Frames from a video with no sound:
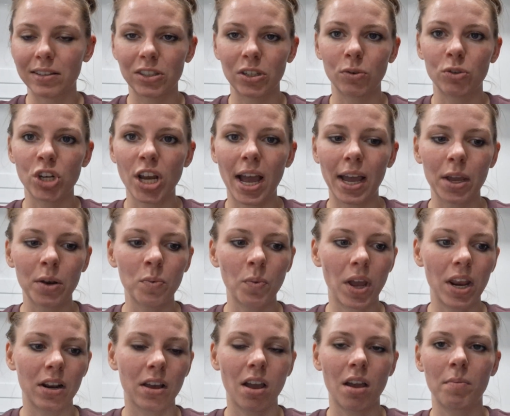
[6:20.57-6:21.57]
So Jack and
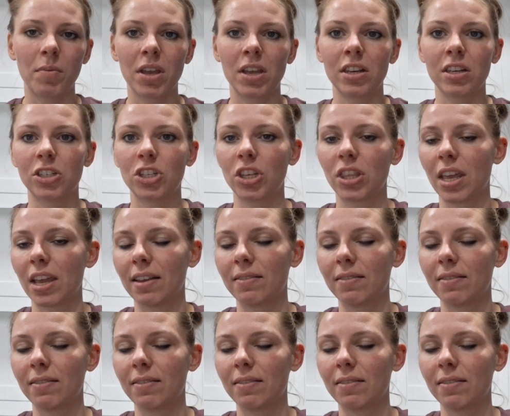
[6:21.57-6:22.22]
Wade come into the